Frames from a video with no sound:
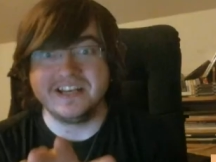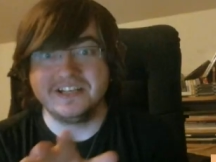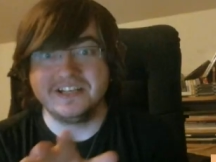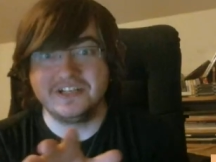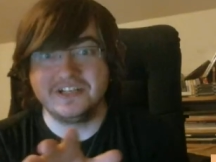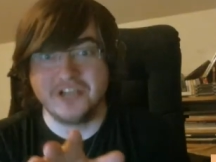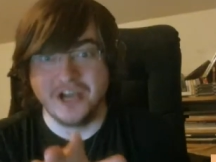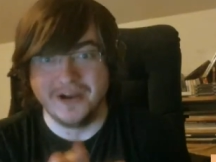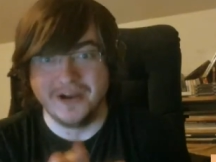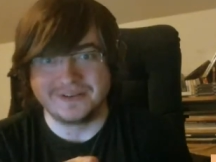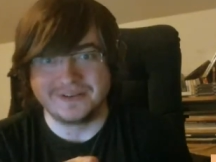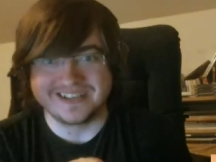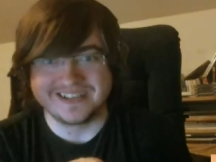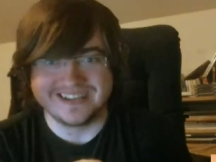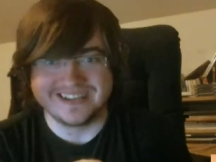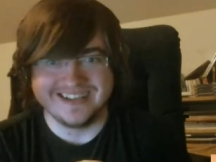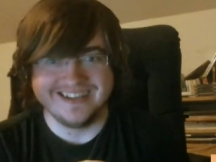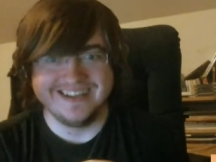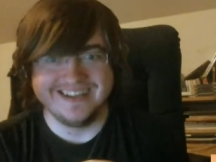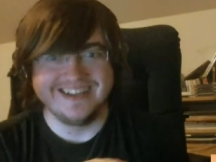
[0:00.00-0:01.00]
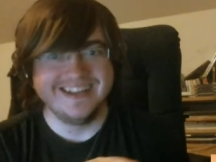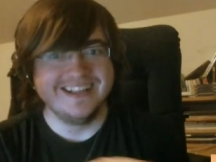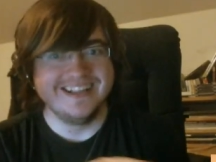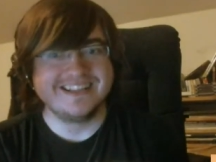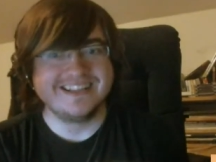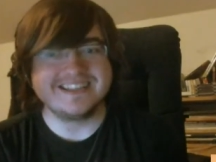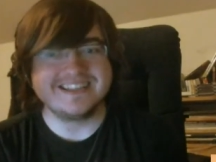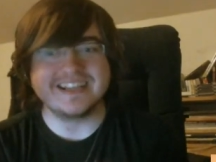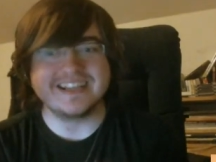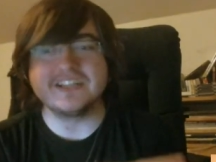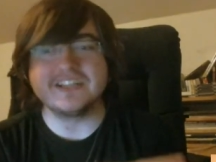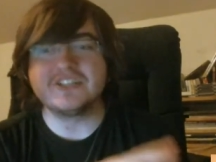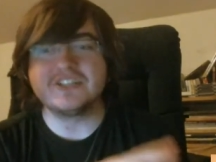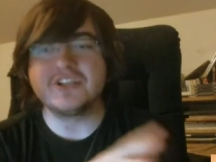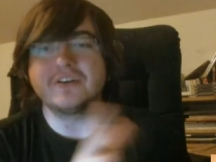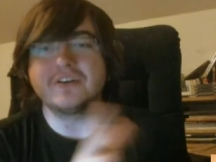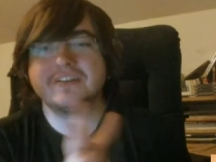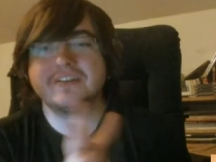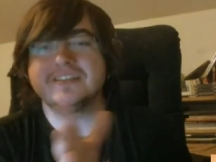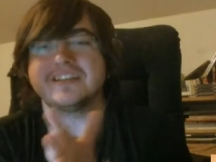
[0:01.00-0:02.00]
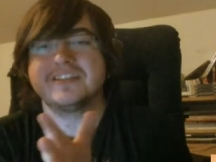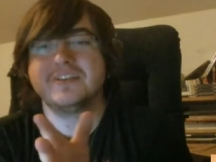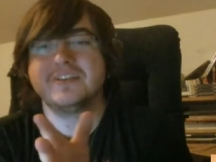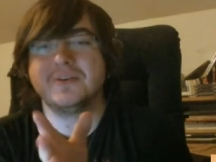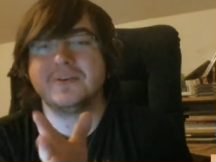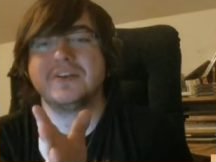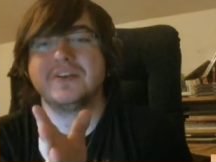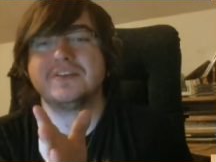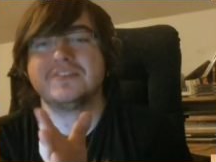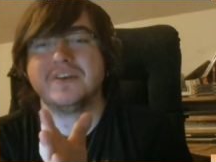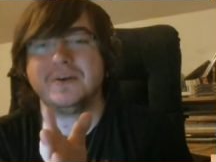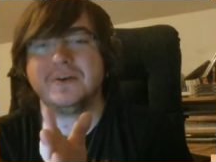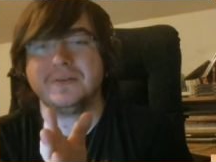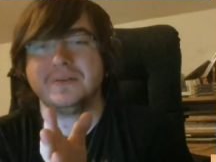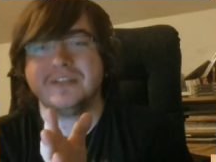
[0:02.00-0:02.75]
joke. It's like a joke. It's like 2 years old